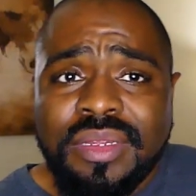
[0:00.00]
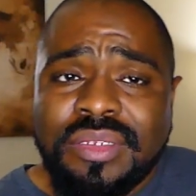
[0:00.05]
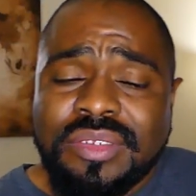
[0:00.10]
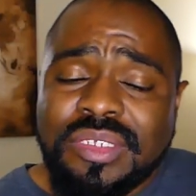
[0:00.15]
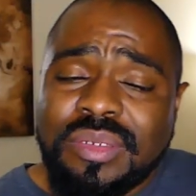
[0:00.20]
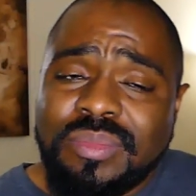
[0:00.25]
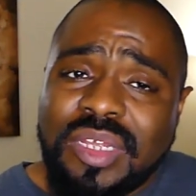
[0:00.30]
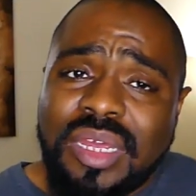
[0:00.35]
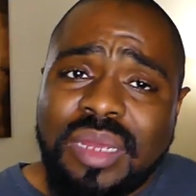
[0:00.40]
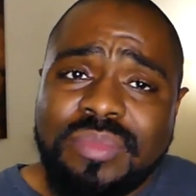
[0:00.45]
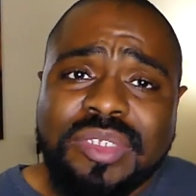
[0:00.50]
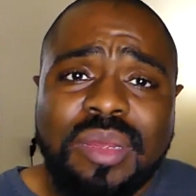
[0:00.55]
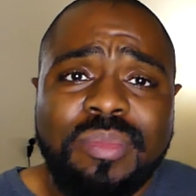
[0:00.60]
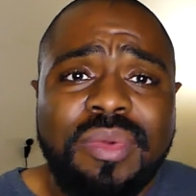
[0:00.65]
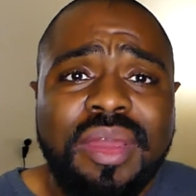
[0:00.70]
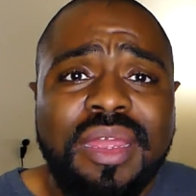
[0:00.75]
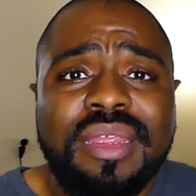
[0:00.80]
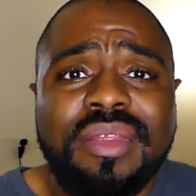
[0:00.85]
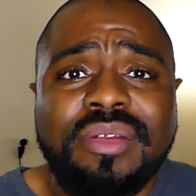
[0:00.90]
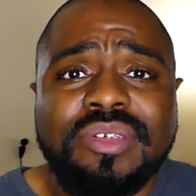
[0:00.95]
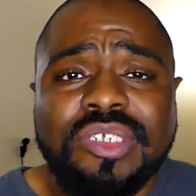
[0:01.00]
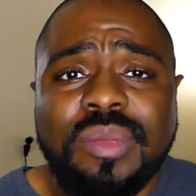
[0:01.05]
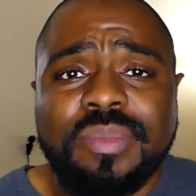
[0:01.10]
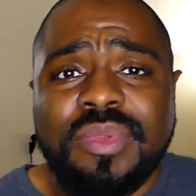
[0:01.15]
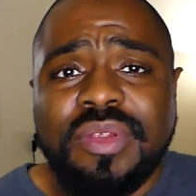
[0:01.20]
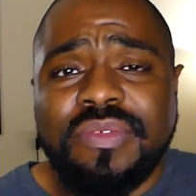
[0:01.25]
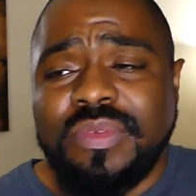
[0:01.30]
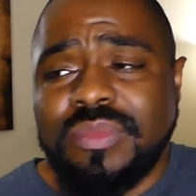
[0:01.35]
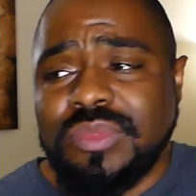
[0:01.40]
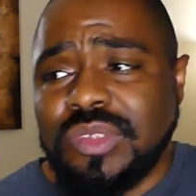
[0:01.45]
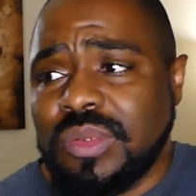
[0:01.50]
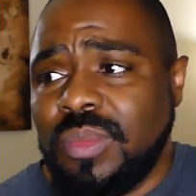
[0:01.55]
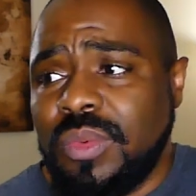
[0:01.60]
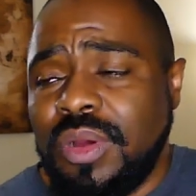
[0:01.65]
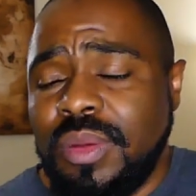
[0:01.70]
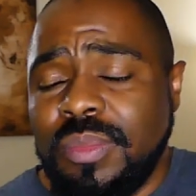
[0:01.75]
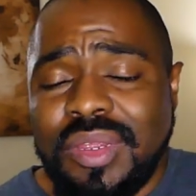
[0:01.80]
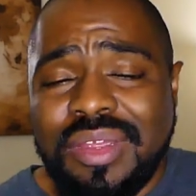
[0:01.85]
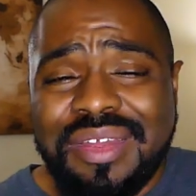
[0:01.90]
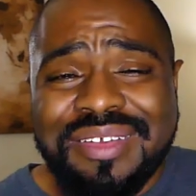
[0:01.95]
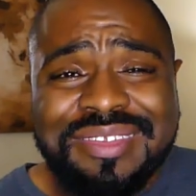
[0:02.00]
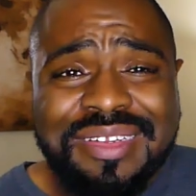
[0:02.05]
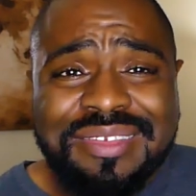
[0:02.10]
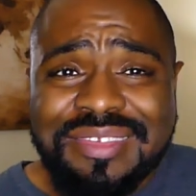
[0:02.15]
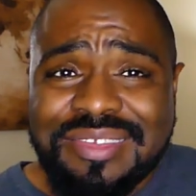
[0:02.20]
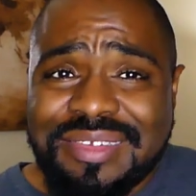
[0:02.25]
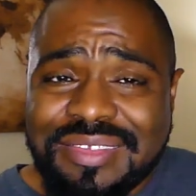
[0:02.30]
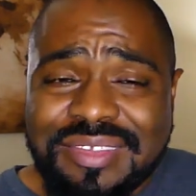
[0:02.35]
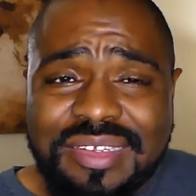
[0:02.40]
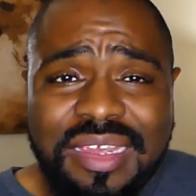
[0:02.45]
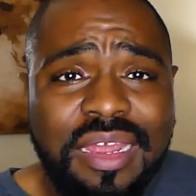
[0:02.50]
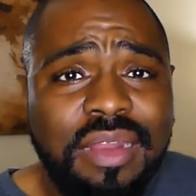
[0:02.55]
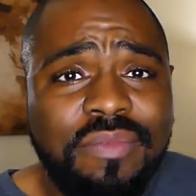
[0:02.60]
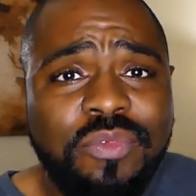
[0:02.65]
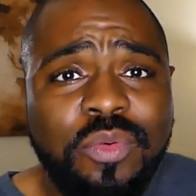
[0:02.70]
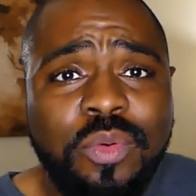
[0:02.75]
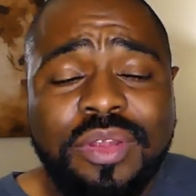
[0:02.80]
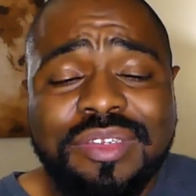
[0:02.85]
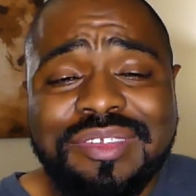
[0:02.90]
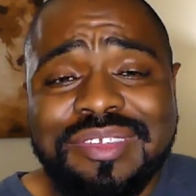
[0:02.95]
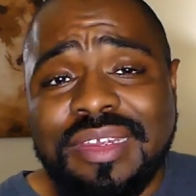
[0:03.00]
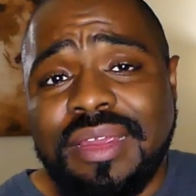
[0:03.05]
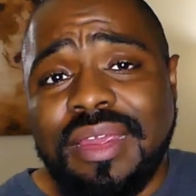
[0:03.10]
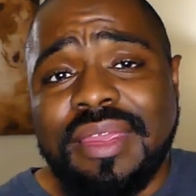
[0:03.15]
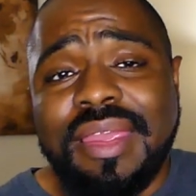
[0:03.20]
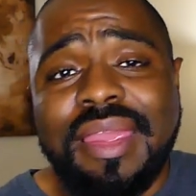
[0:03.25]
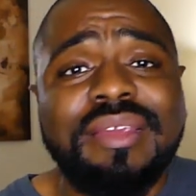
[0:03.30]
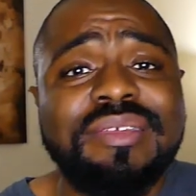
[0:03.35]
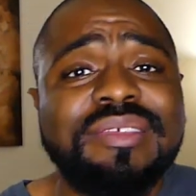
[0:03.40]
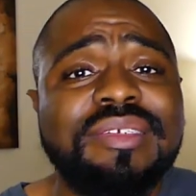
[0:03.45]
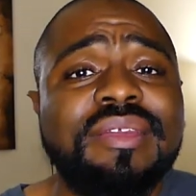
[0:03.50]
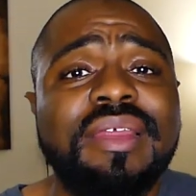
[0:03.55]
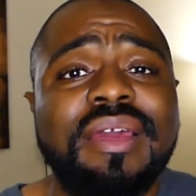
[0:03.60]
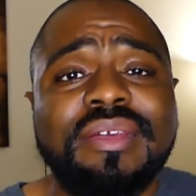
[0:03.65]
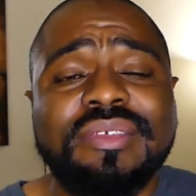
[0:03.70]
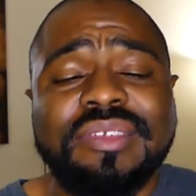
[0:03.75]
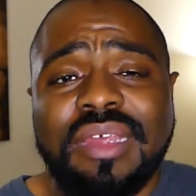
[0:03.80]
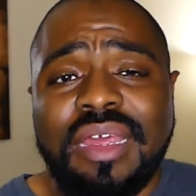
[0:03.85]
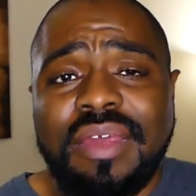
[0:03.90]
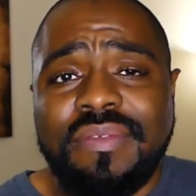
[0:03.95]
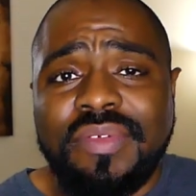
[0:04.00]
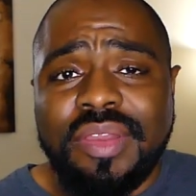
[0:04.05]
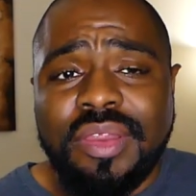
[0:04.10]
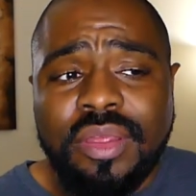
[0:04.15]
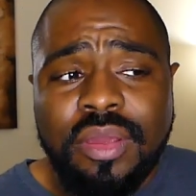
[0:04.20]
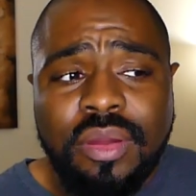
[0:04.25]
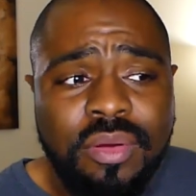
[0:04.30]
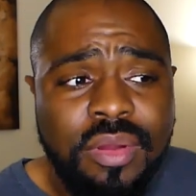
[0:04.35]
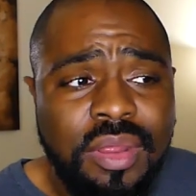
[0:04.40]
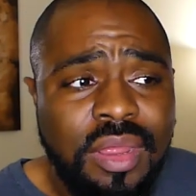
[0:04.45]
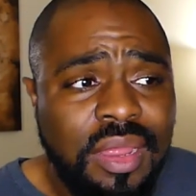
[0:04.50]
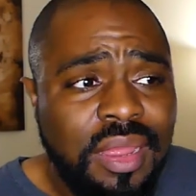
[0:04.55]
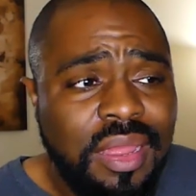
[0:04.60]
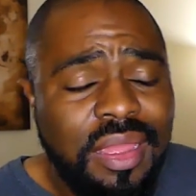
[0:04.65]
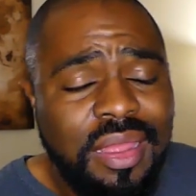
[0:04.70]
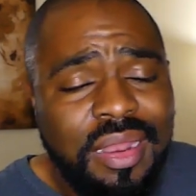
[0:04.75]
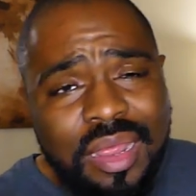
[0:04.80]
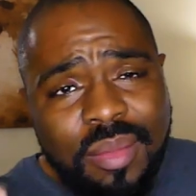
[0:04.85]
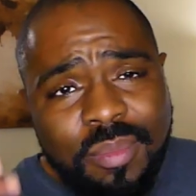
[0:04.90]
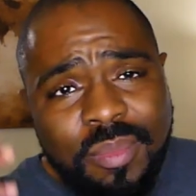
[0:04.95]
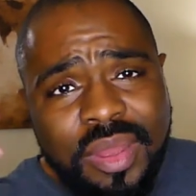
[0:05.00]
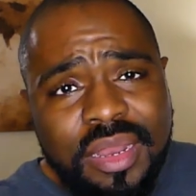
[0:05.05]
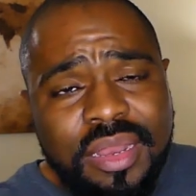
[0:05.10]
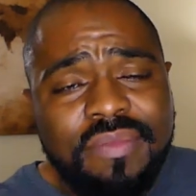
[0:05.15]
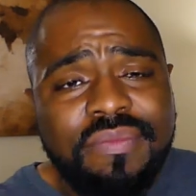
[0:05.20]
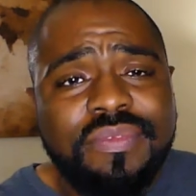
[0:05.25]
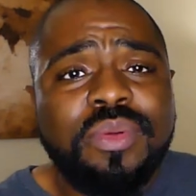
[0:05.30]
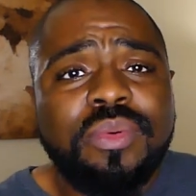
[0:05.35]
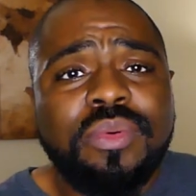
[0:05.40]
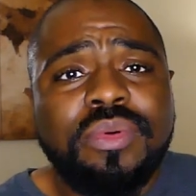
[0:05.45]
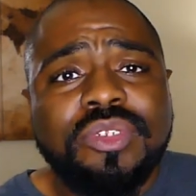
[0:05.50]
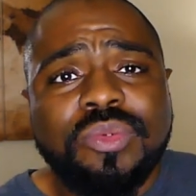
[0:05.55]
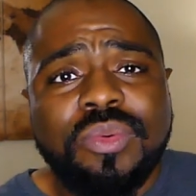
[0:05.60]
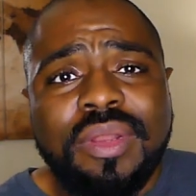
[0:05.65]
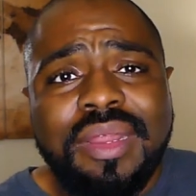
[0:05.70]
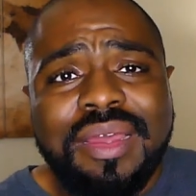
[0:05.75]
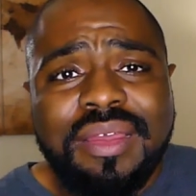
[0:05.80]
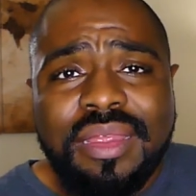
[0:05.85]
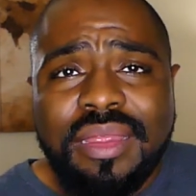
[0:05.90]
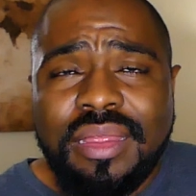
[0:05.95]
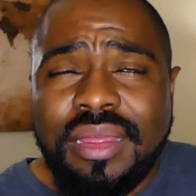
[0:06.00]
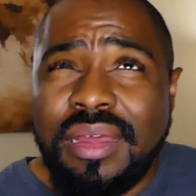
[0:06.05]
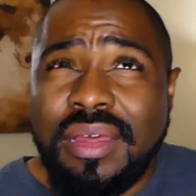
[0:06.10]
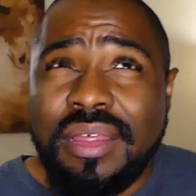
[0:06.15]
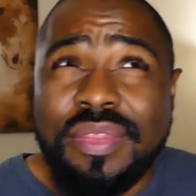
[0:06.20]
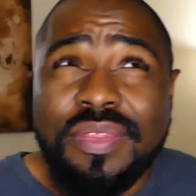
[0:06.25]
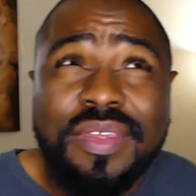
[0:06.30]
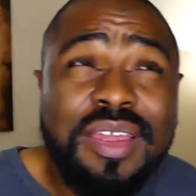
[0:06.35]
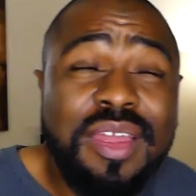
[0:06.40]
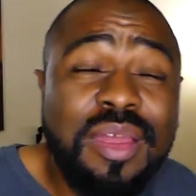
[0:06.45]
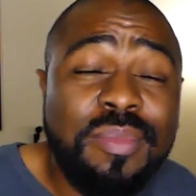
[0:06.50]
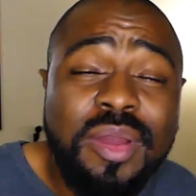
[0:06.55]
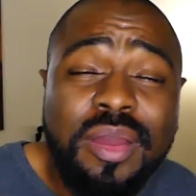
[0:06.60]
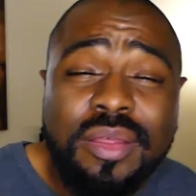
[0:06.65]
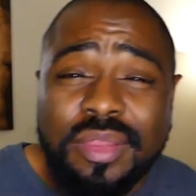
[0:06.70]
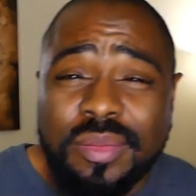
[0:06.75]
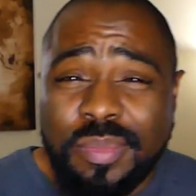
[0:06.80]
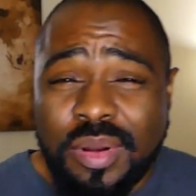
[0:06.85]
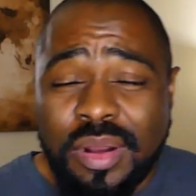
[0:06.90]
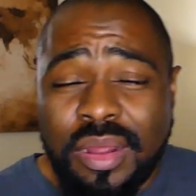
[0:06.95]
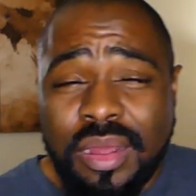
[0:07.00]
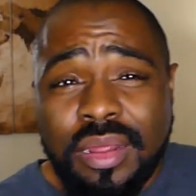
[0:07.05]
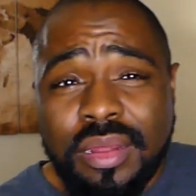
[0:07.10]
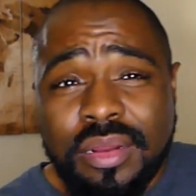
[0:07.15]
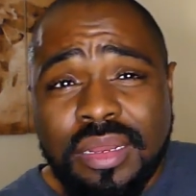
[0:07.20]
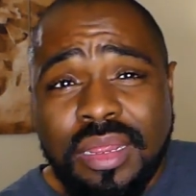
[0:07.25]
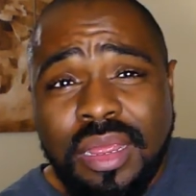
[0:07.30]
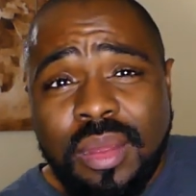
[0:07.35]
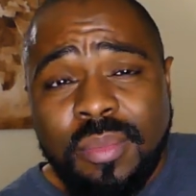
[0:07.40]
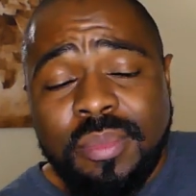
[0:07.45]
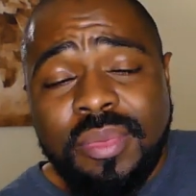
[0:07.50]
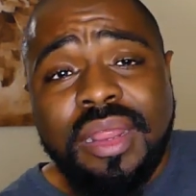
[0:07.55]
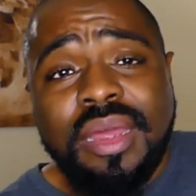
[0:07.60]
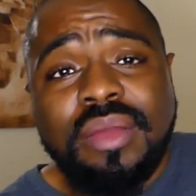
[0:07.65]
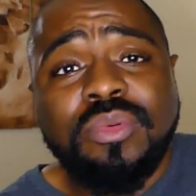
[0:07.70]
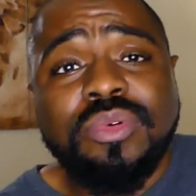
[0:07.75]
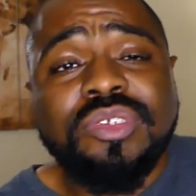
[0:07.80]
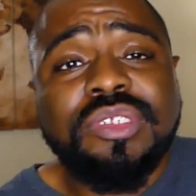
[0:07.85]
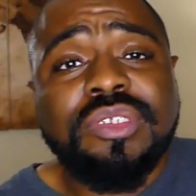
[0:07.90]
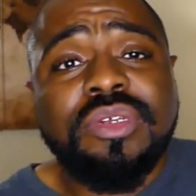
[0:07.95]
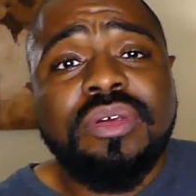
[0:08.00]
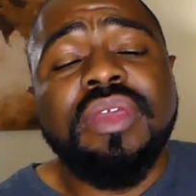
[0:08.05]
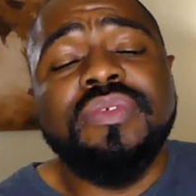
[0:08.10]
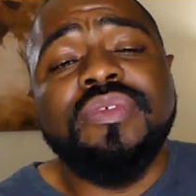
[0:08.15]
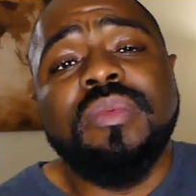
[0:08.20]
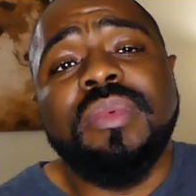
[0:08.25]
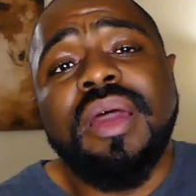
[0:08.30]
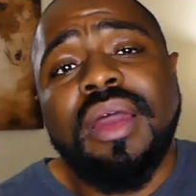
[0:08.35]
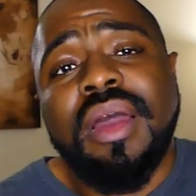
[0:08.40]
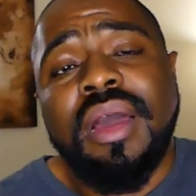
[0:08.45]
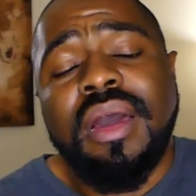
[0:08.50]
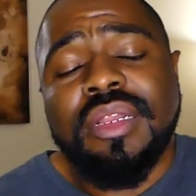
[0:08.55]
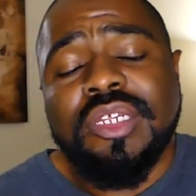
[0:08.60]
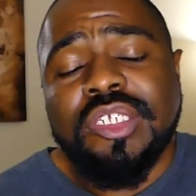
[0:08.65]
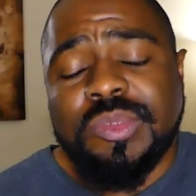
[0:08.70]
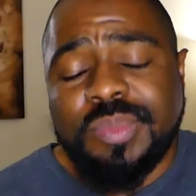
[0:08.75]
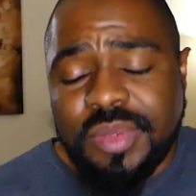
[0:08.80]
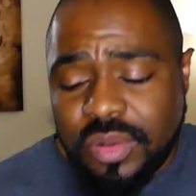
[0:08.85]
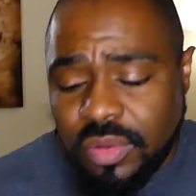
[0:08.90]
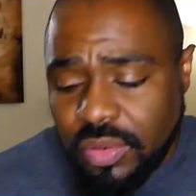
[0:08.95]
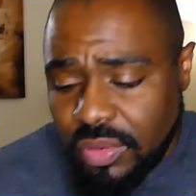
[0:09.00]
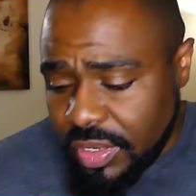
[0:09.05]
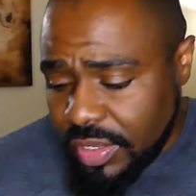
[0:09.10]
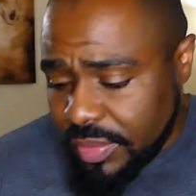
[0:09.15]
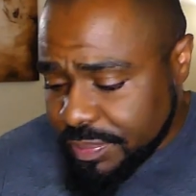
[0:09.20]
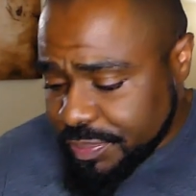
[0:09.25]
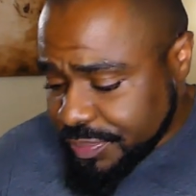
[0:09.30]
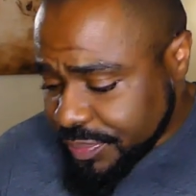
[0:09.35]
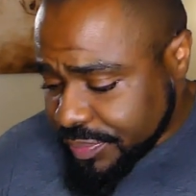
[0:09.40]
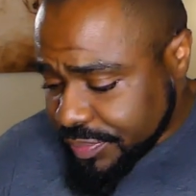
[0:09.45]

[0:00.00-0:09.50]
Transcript: Sometimes I might hear something from someone because I just can't avoid seeing a Casey Neistat video and that might influence what I uh, think about the product, but I will still give you my honest spin on it.